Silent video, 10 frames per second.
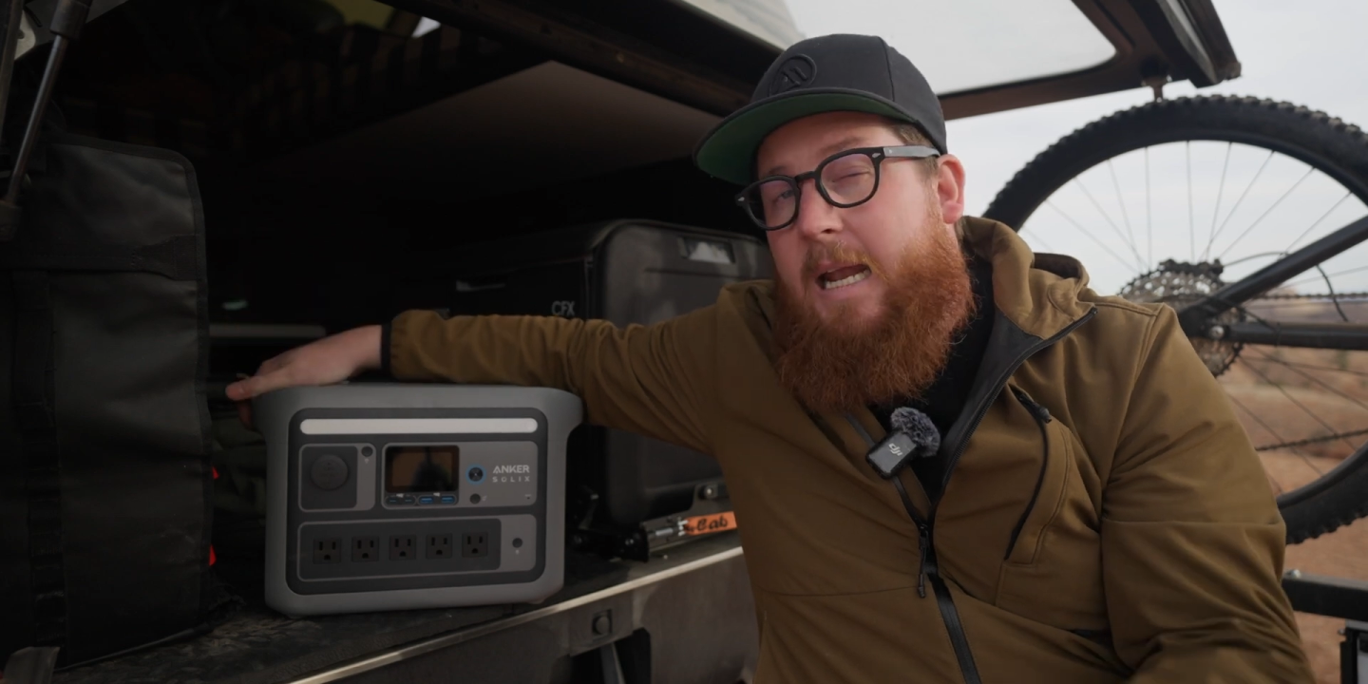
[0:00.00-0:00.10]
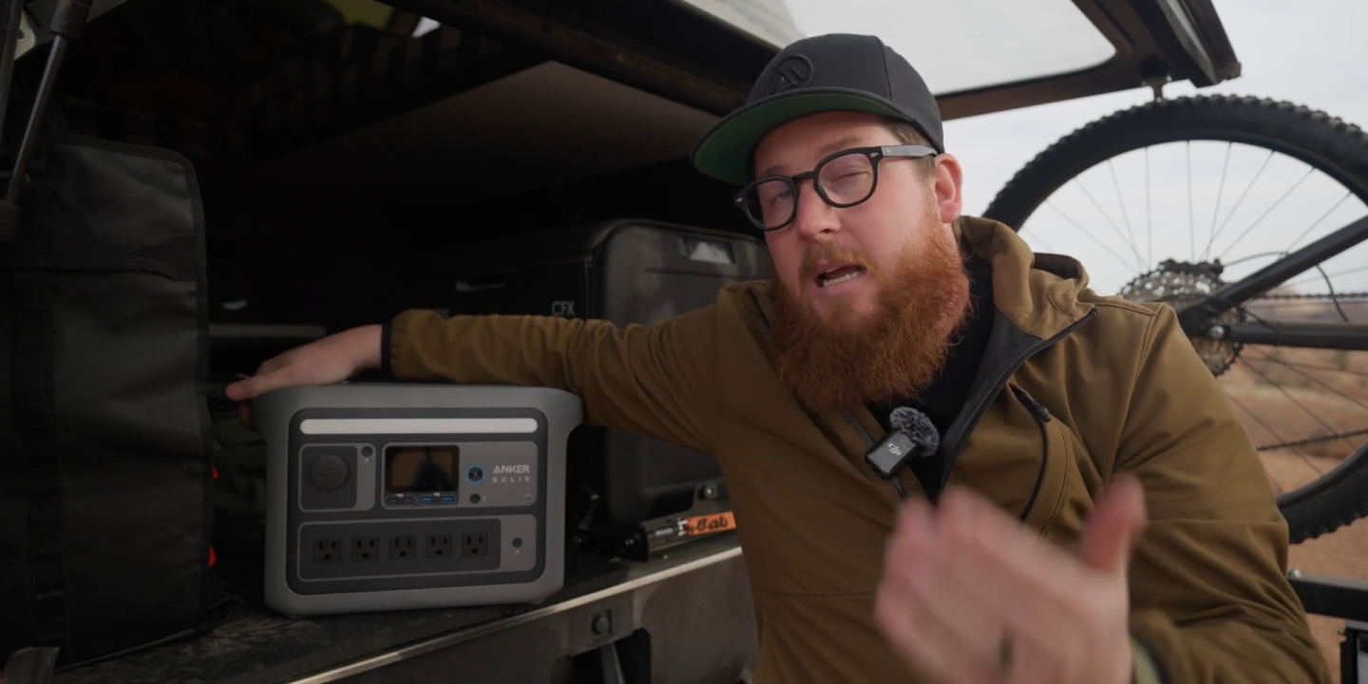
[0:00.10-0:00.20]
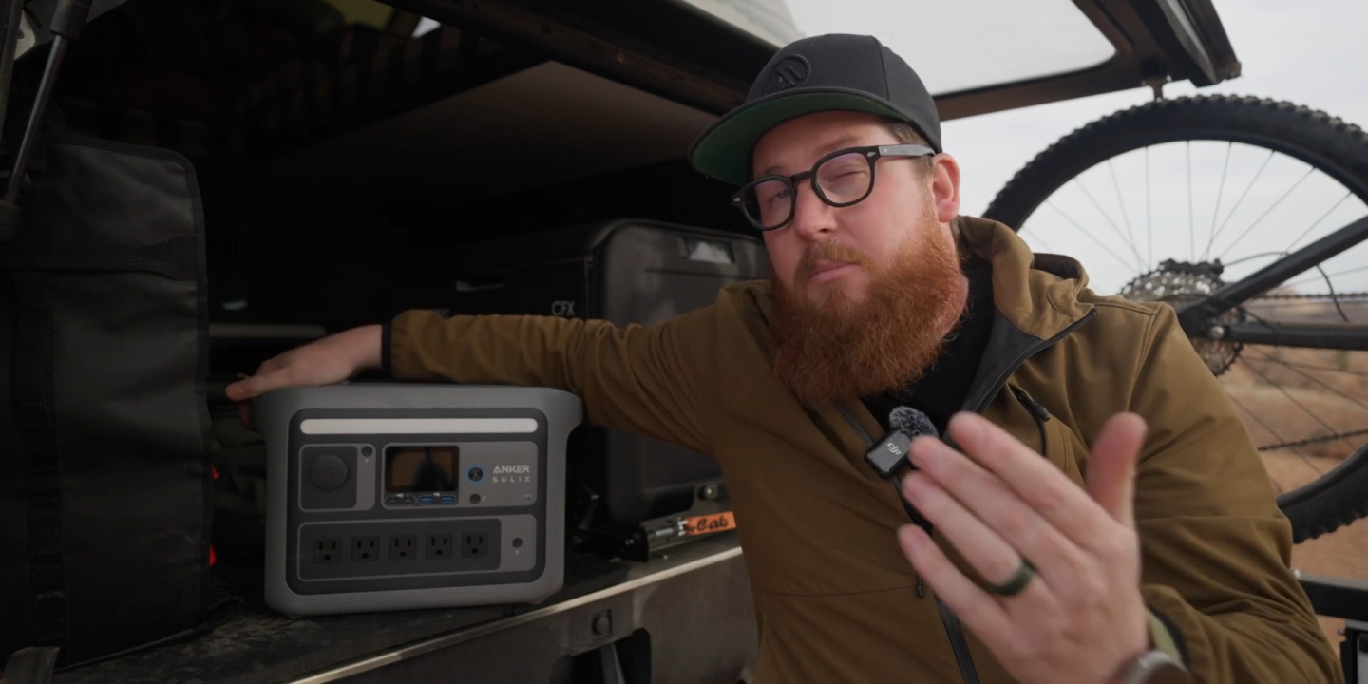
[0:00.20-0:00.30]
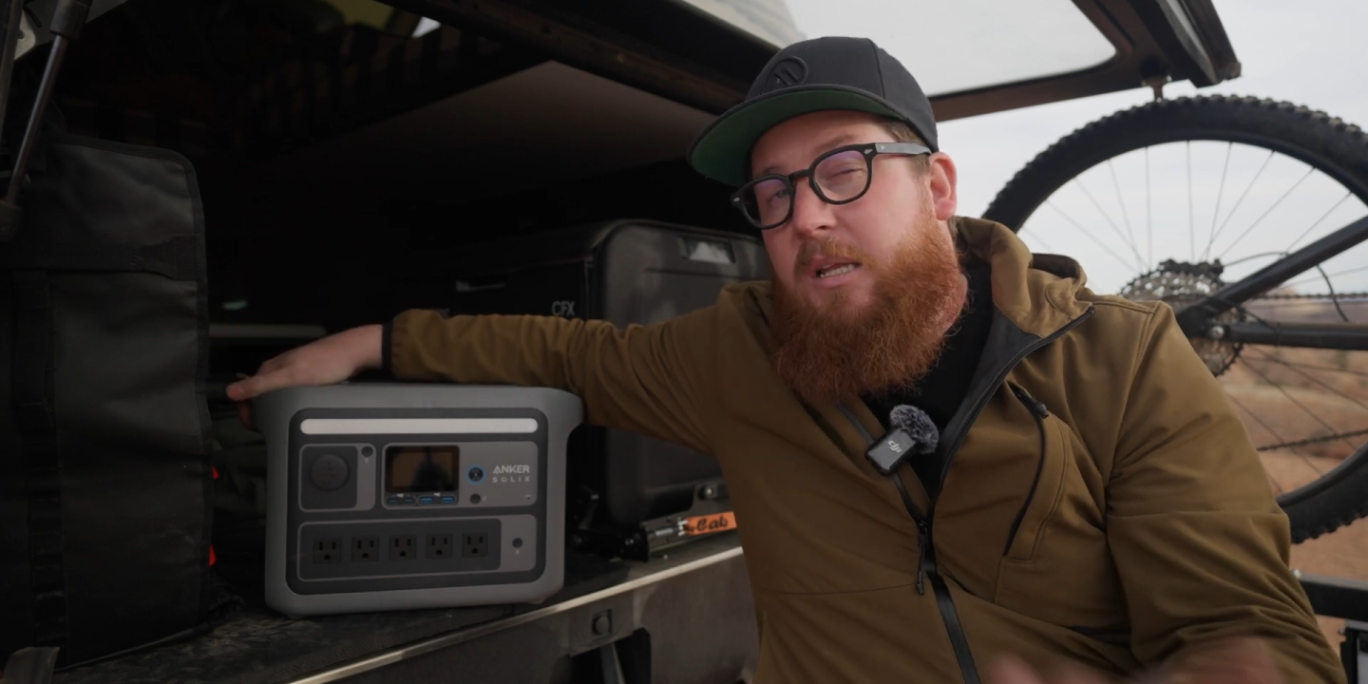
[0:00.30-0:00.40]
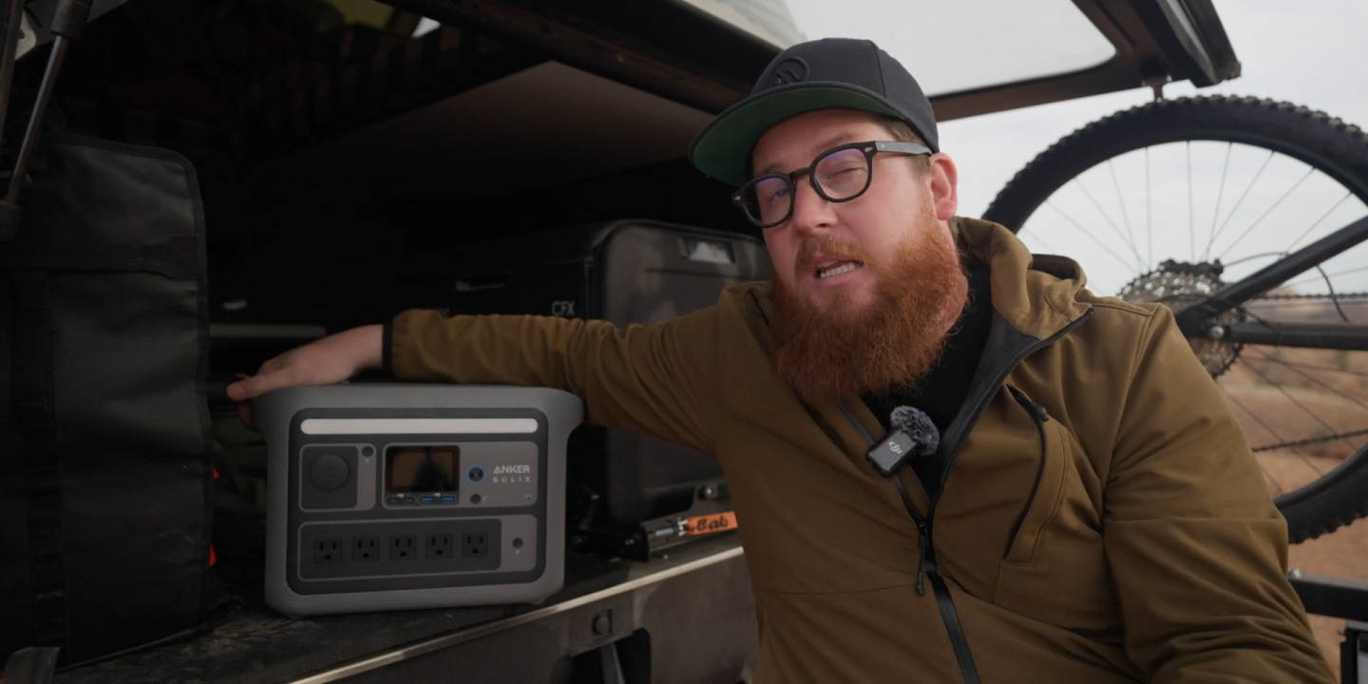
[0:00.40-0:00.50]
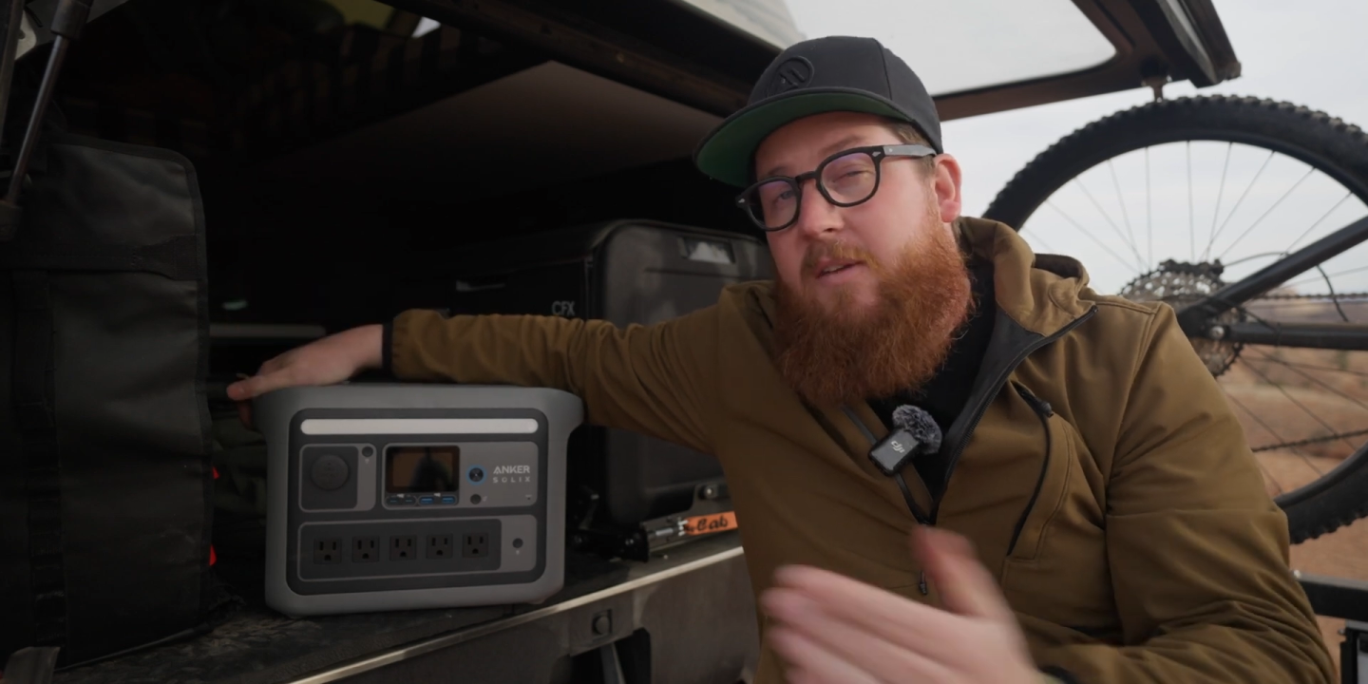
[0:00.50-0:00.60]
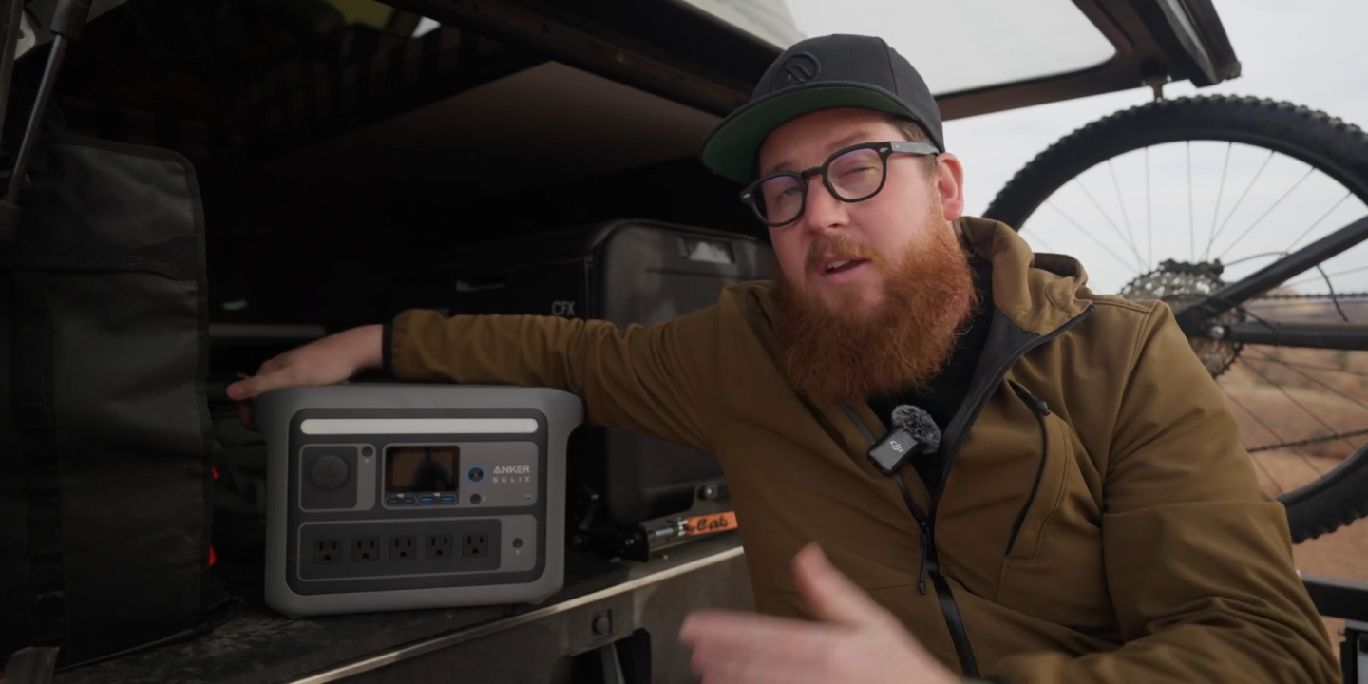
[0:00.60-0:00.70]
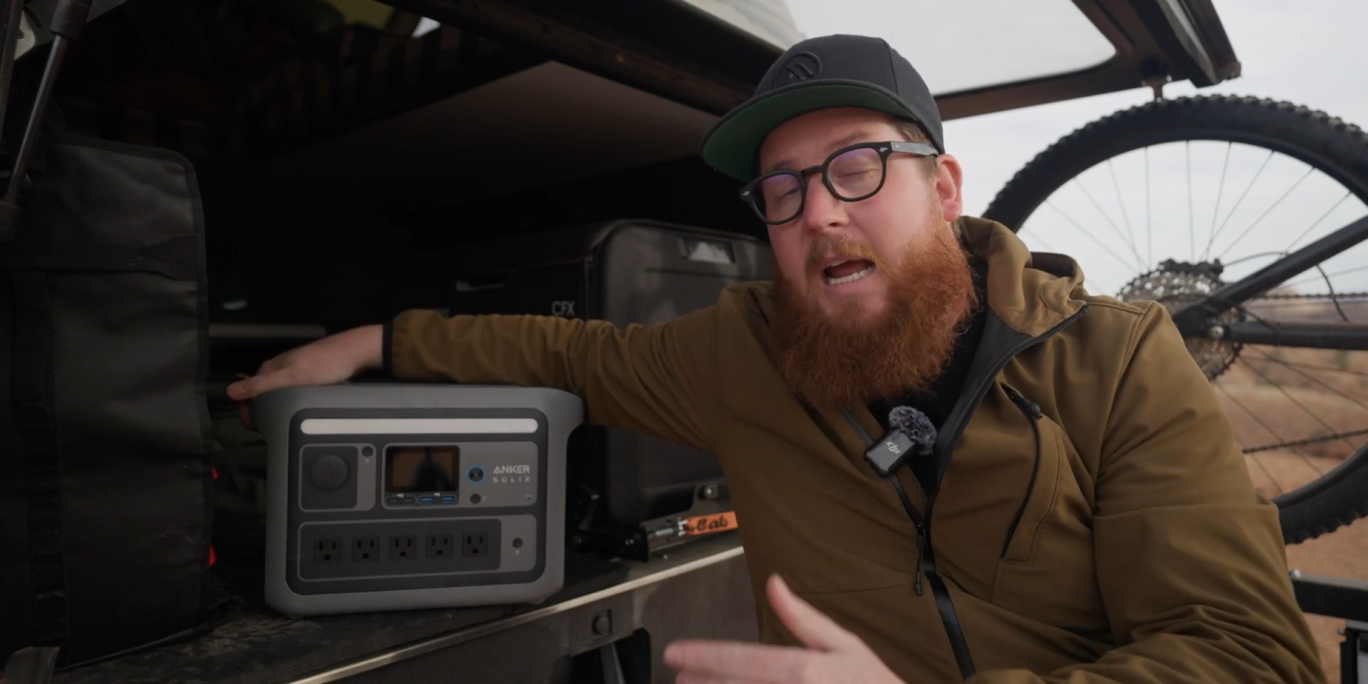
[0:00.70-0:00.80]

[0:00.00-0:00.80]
and I believe it